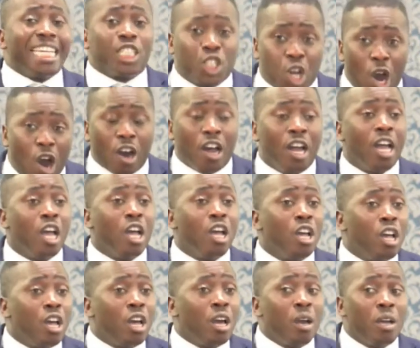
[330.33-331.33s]
God.
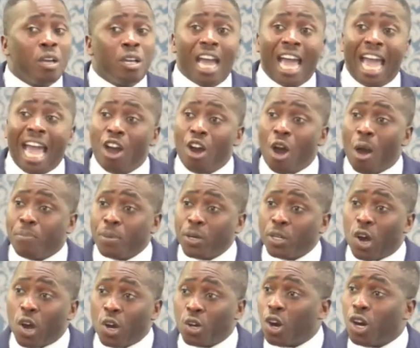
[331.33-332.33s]
I hope you
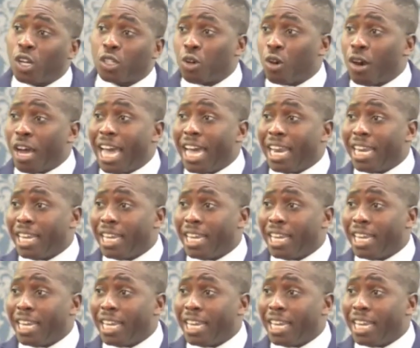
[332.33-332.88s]
don't go to hell.